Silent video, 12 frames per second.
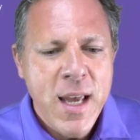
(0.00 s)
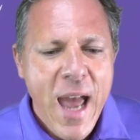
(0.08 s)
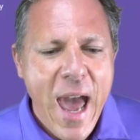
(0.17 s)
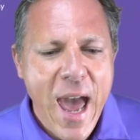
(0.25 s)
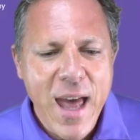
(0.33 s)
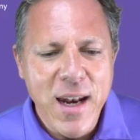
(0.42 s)

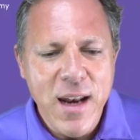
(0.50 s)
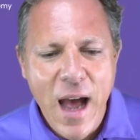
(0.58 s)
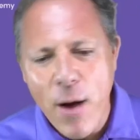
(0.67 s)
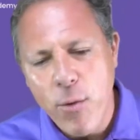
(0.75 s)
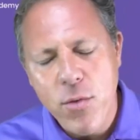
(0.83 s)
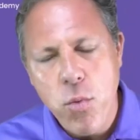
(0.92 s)
And
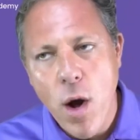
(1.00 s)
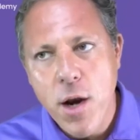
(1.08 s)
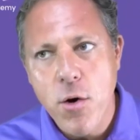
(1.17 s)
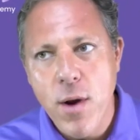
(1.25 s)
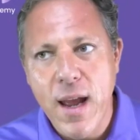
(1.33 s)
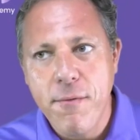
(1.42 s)
I was
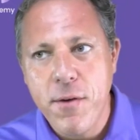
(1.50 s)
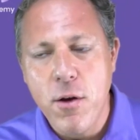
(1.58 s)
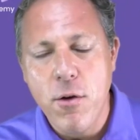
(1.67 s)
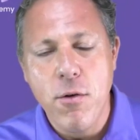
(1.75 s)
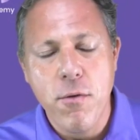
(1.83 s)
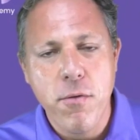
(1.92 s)
wondering if
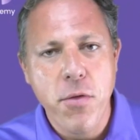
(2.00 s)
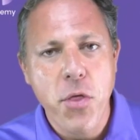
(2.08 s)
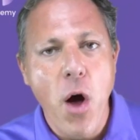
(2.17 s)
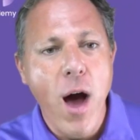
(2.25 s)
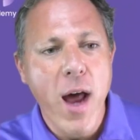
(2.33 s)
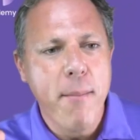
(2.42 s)
you've
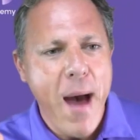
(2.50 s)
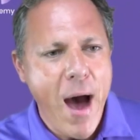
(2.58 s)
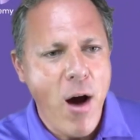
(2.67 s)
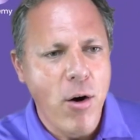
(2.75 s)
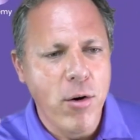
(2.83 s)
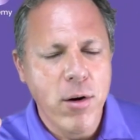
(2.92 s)
thought
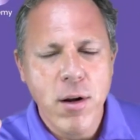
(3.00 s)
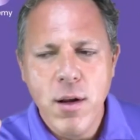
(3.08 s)
about